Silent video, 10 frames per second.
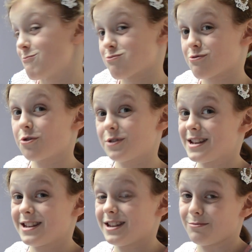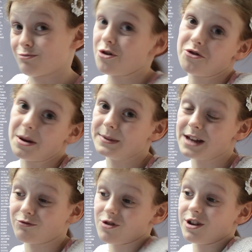processes and programs
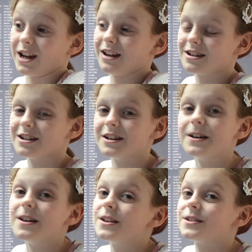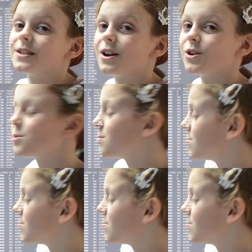that are running. So,